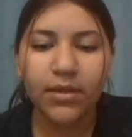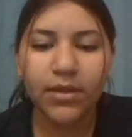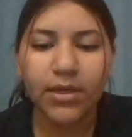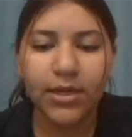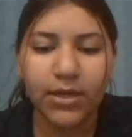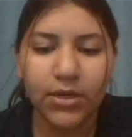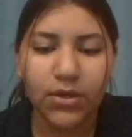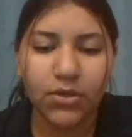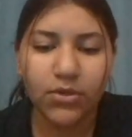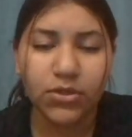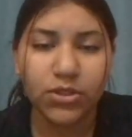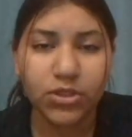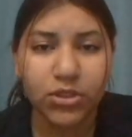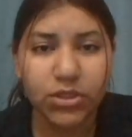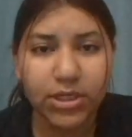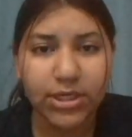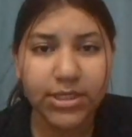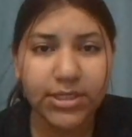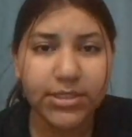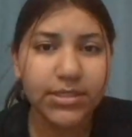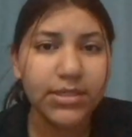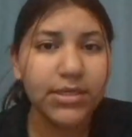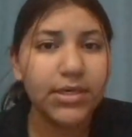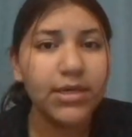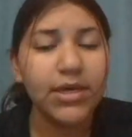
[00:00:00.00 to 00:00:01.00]
In
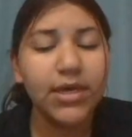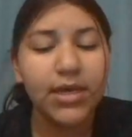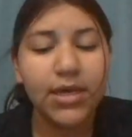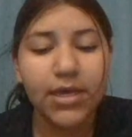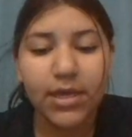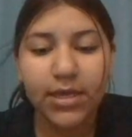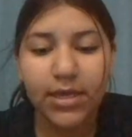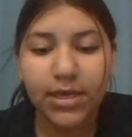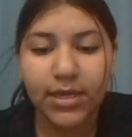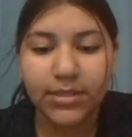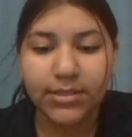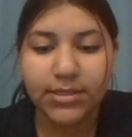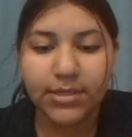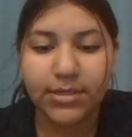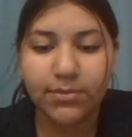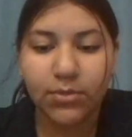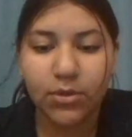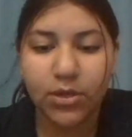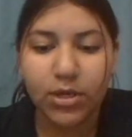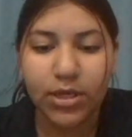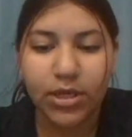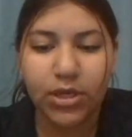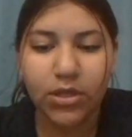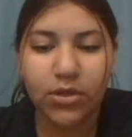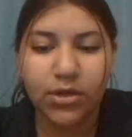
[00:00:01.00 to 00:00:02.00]
contrast,
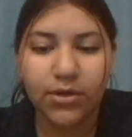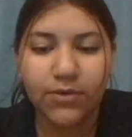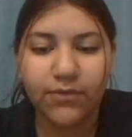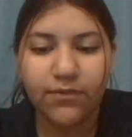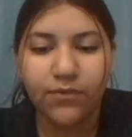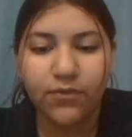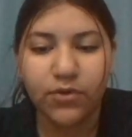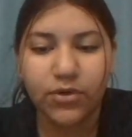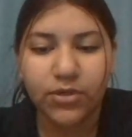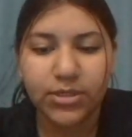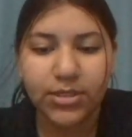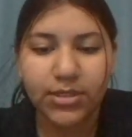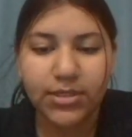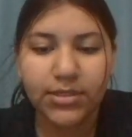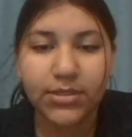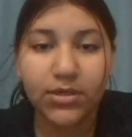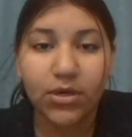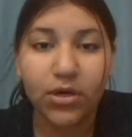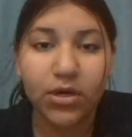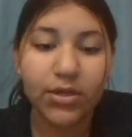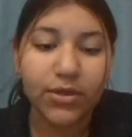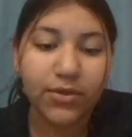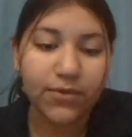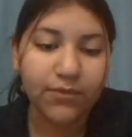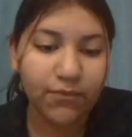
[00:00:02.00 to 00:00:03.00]
intermolecular forces
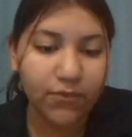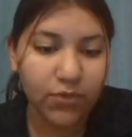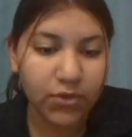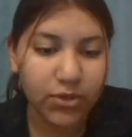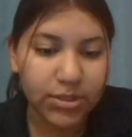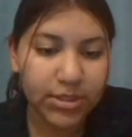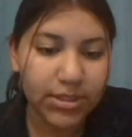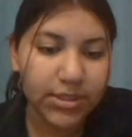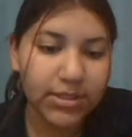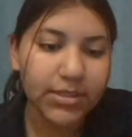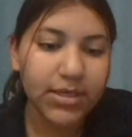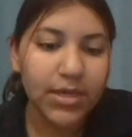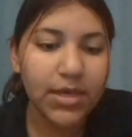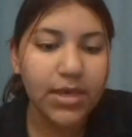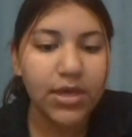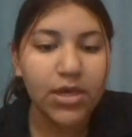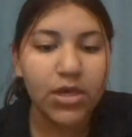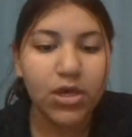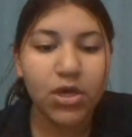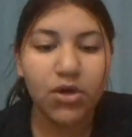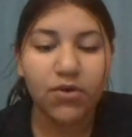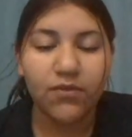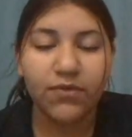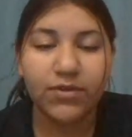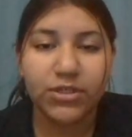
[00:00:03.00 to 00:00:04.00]
are the forces
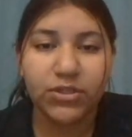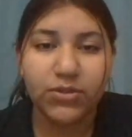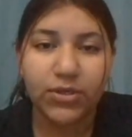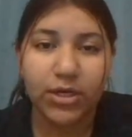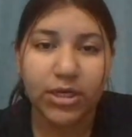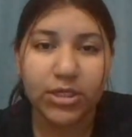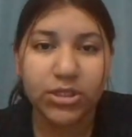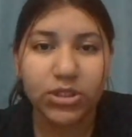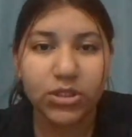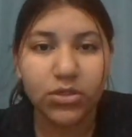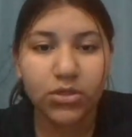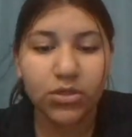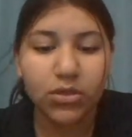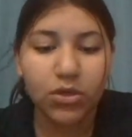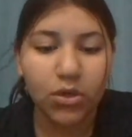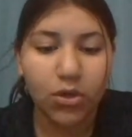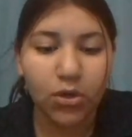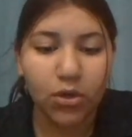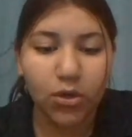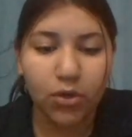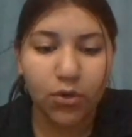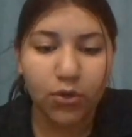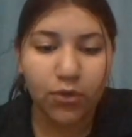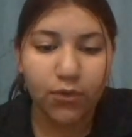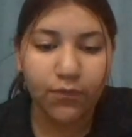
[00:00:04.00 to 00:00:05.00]
of attraction
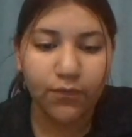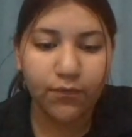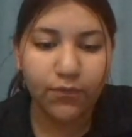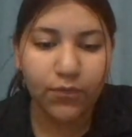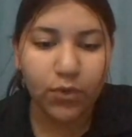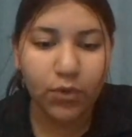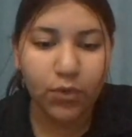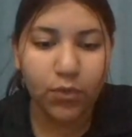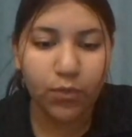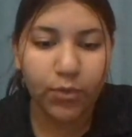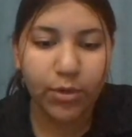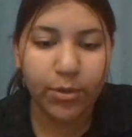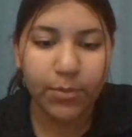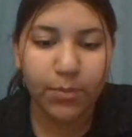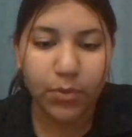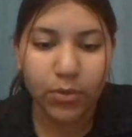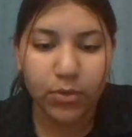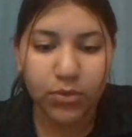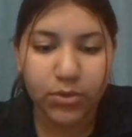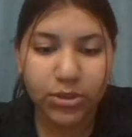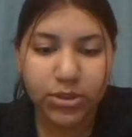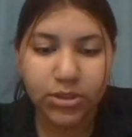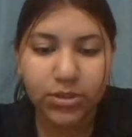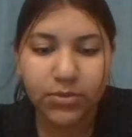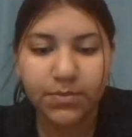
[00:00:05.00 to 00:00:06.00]
or
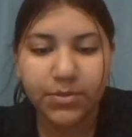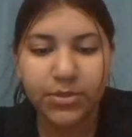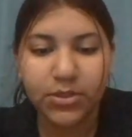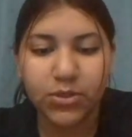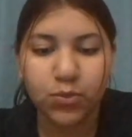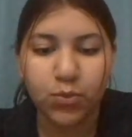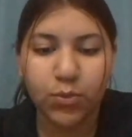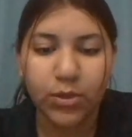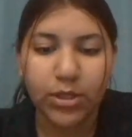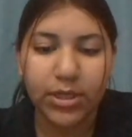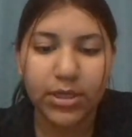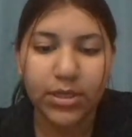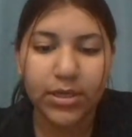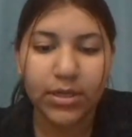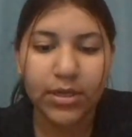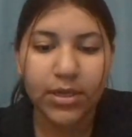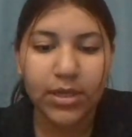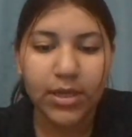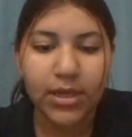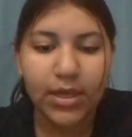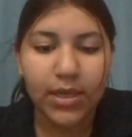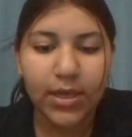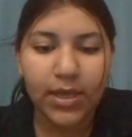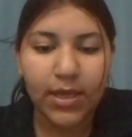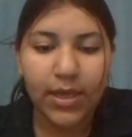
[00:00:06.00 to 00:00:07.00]
repulsion between
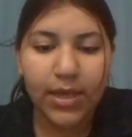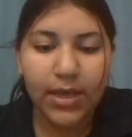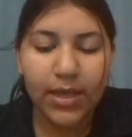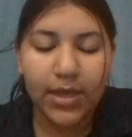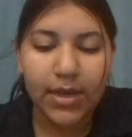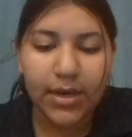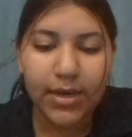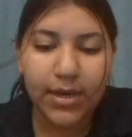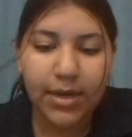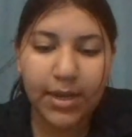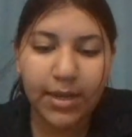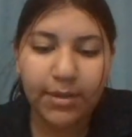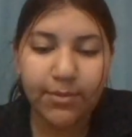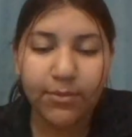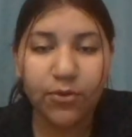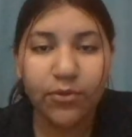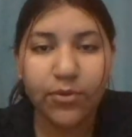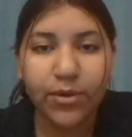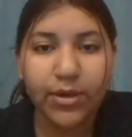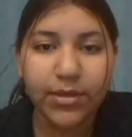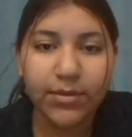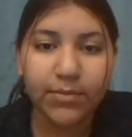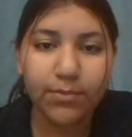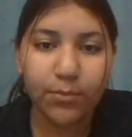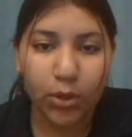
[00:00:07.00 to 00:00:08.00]

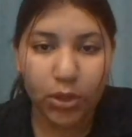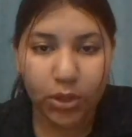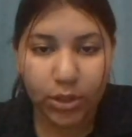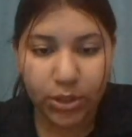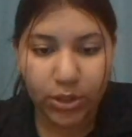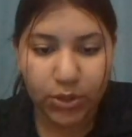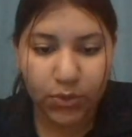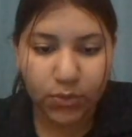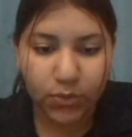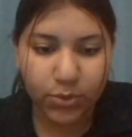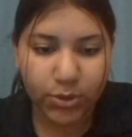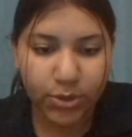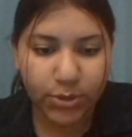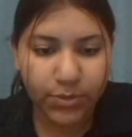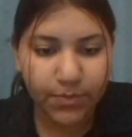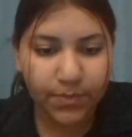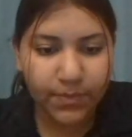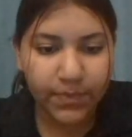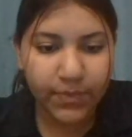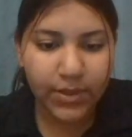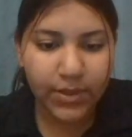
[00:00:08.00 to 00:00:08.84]
neighboring molecules.